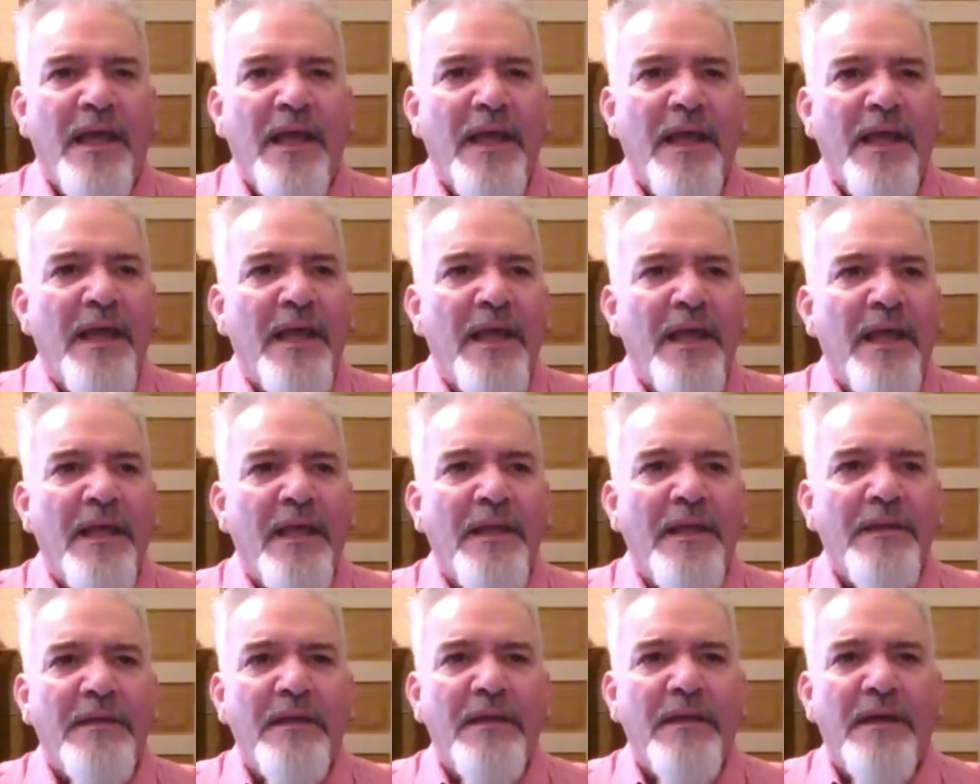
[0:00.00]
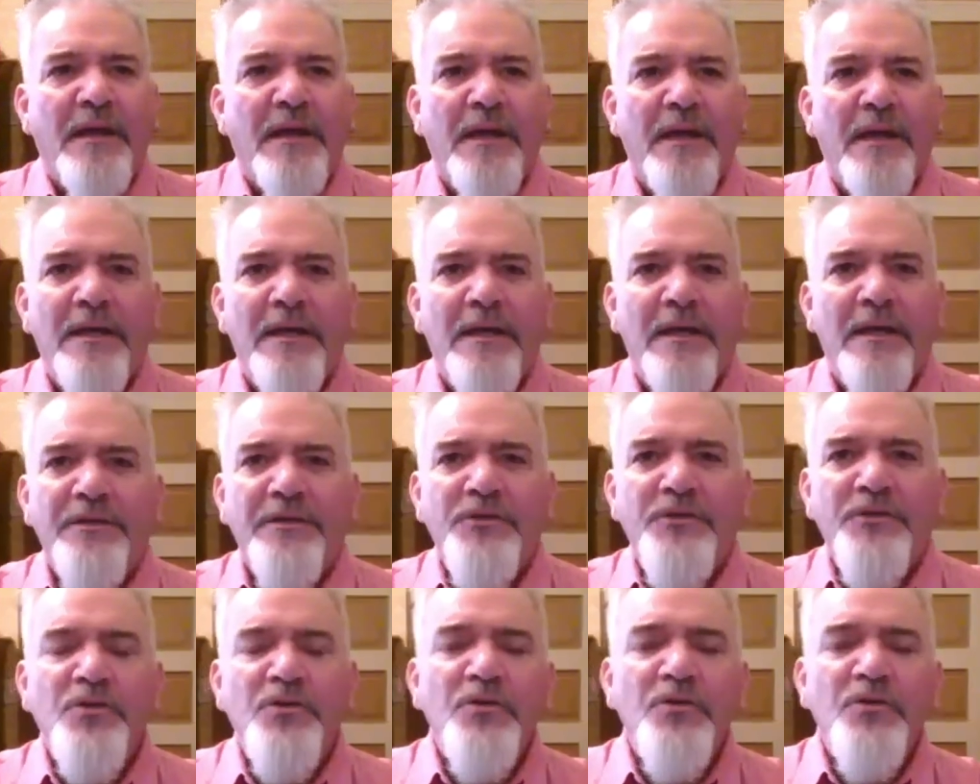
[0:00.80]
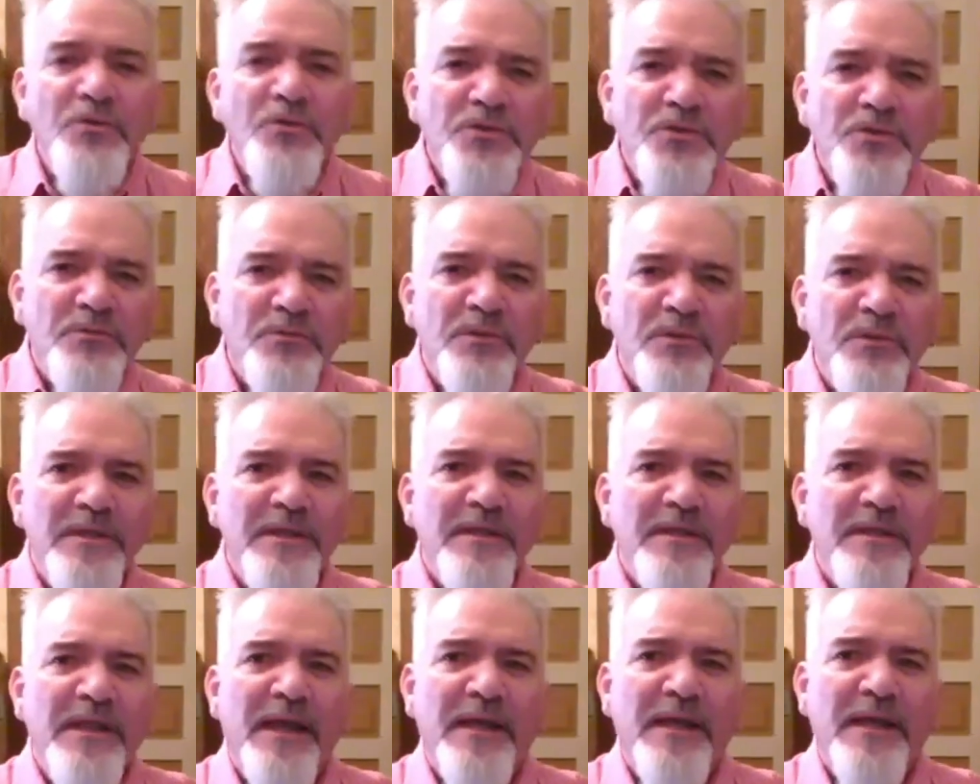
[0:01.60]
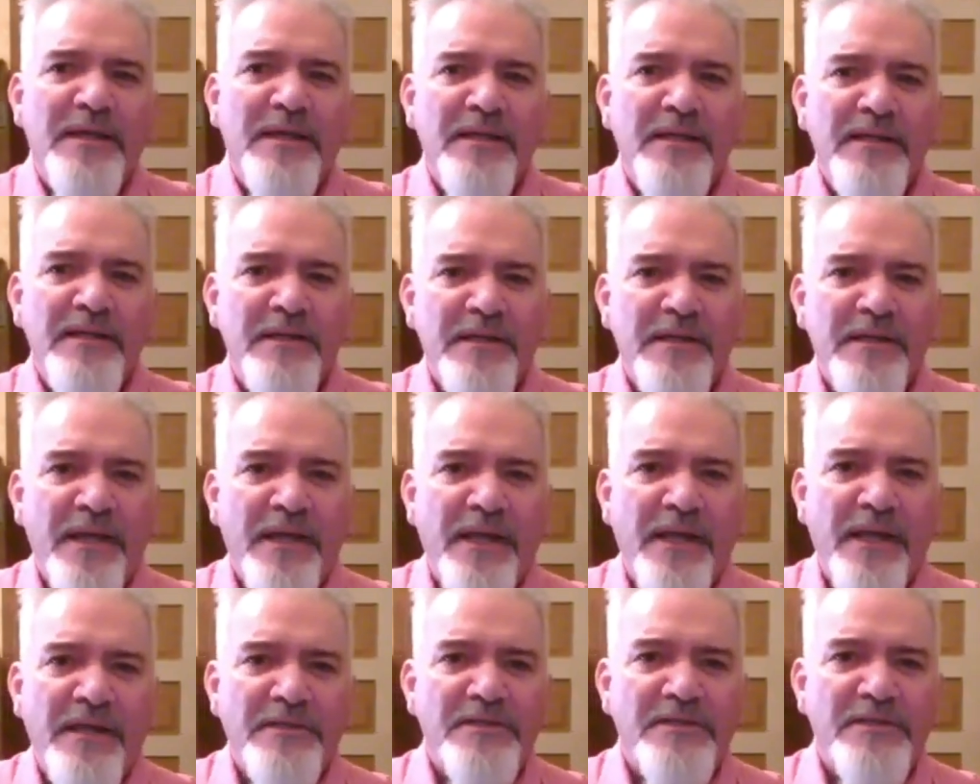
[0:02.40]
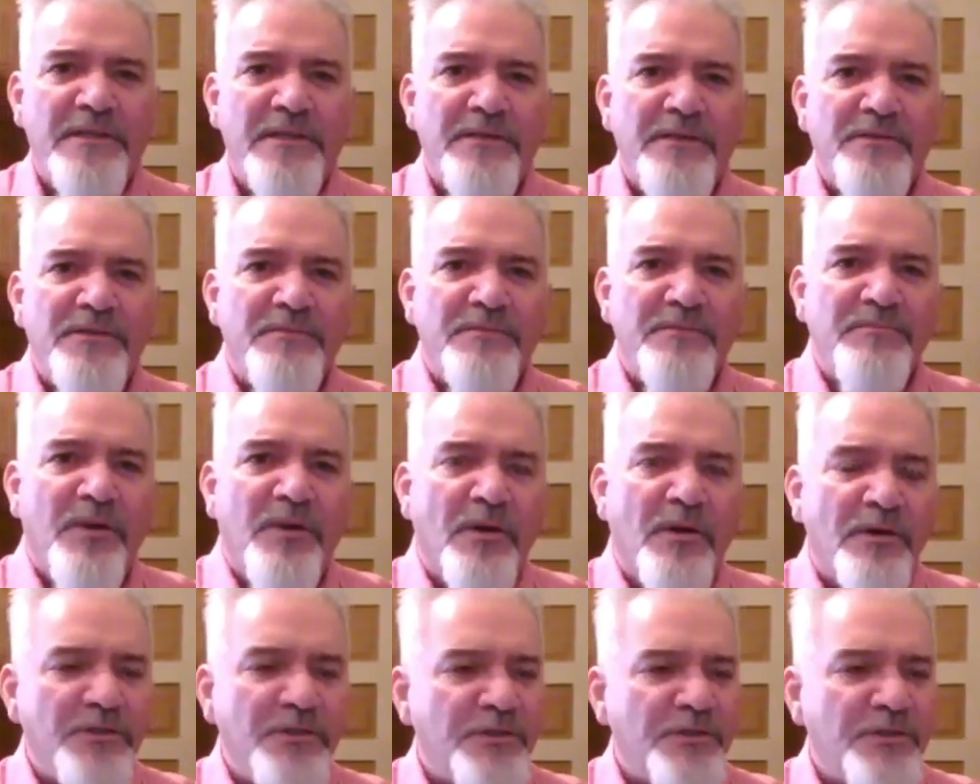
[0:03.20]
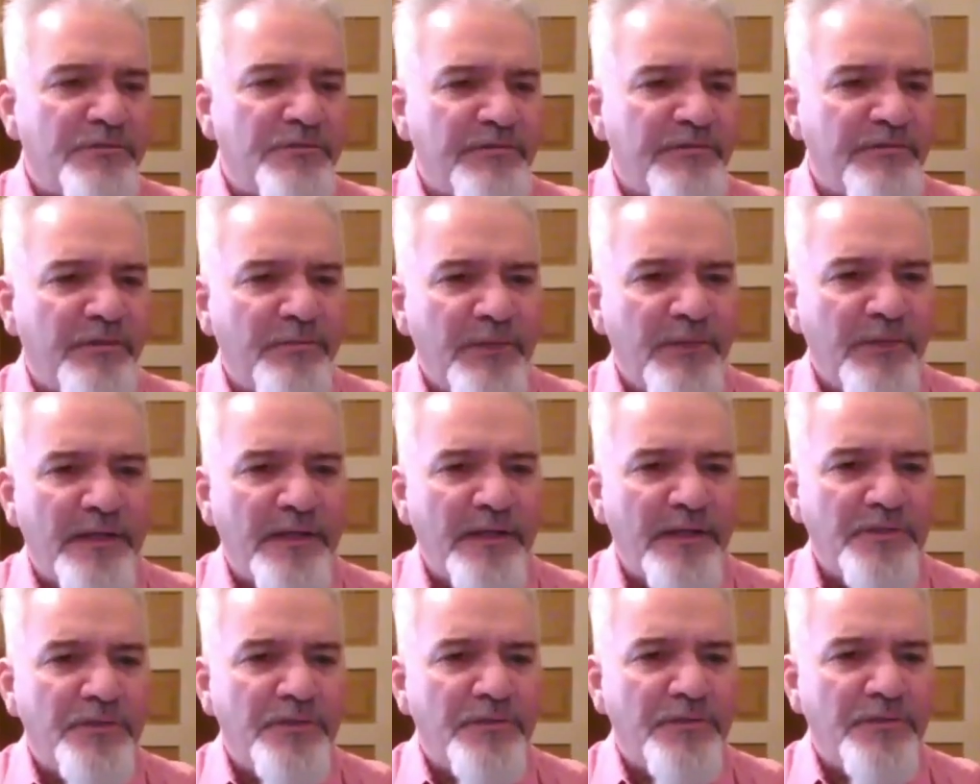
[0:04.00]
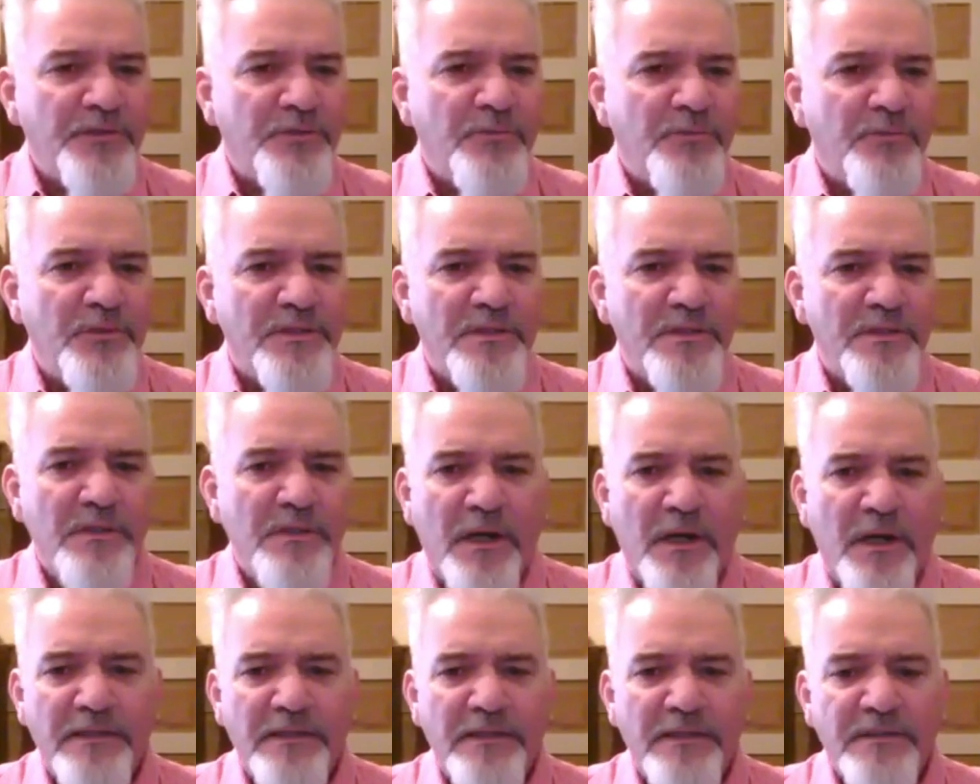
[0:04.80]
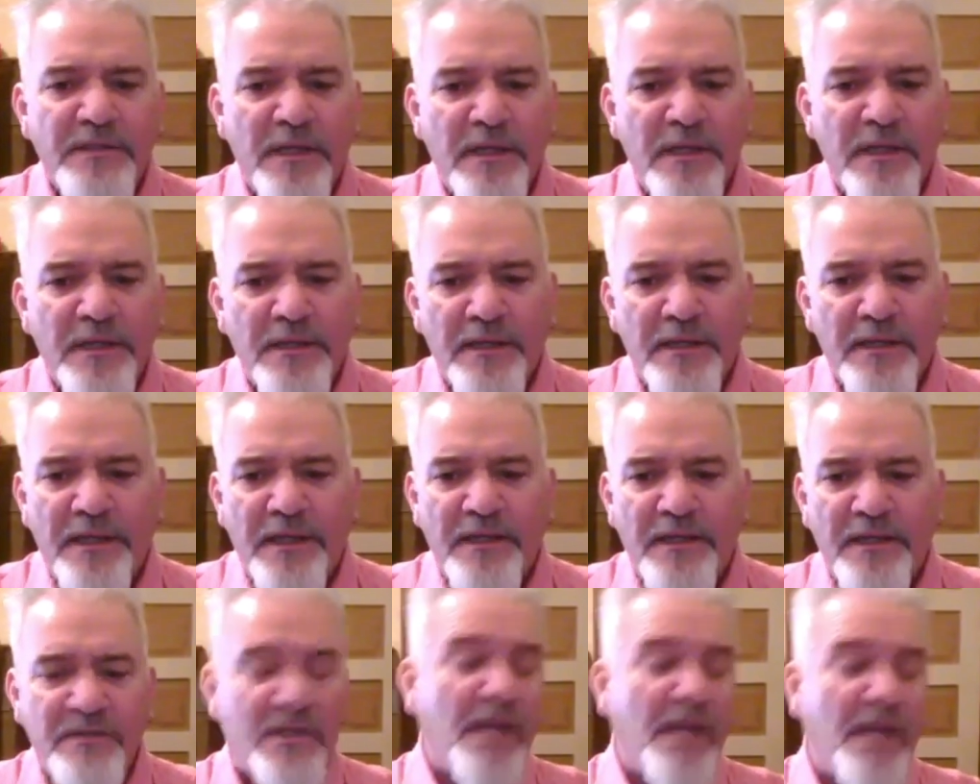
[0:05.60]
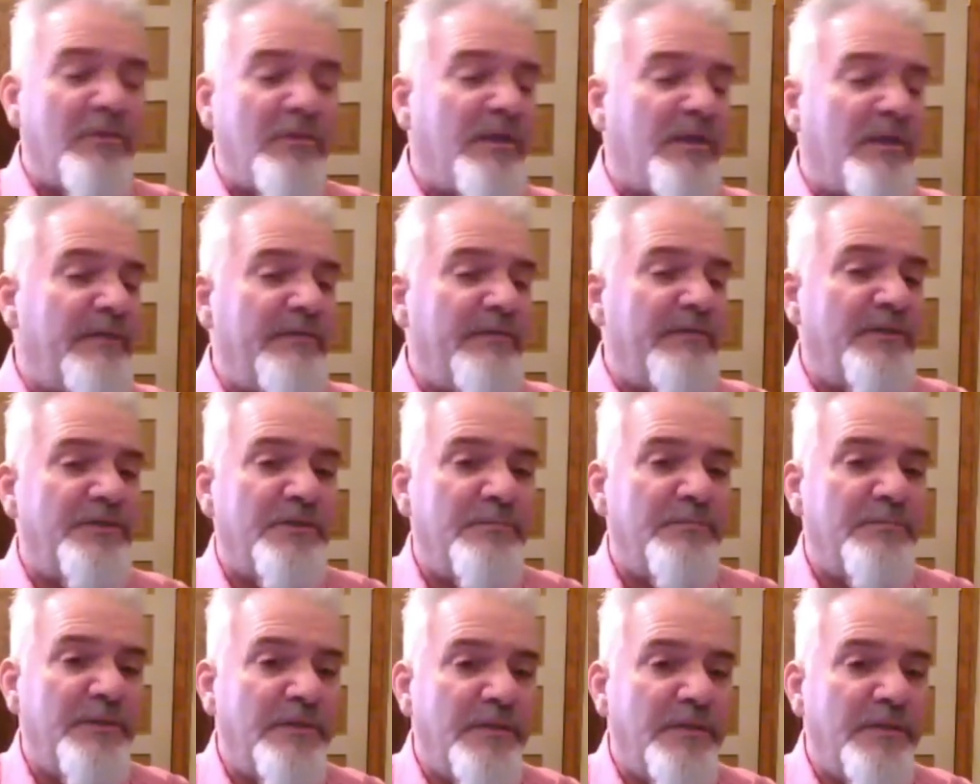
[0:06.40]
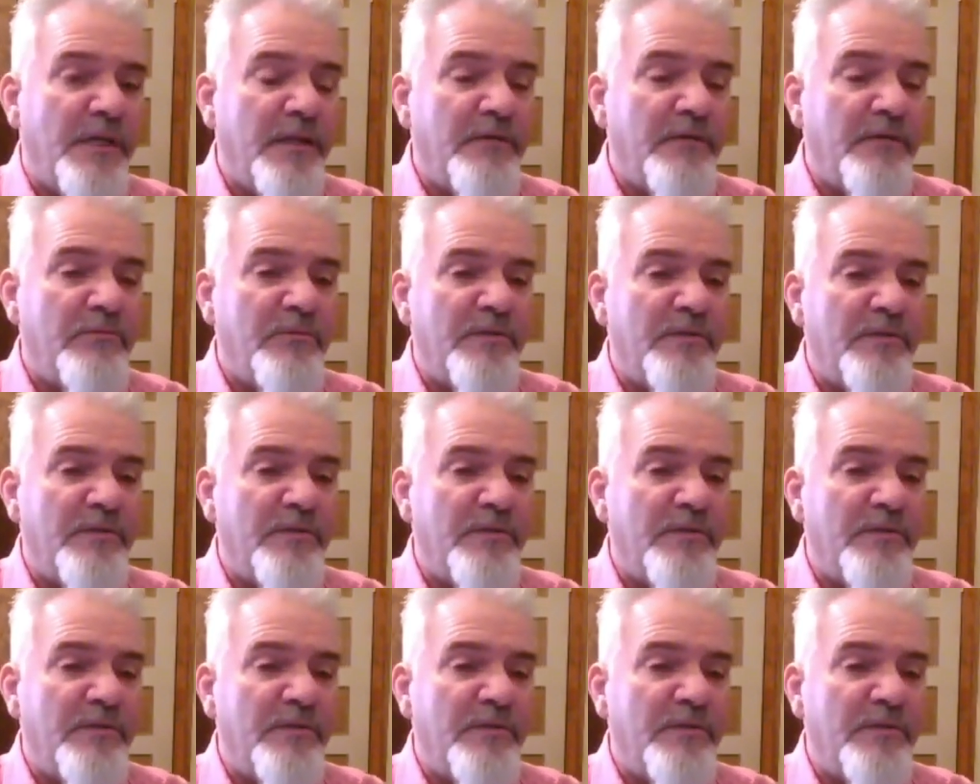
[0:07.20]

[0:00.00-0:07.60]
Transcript: And usually that indicates their departure from that church was not done as I believe it should be done,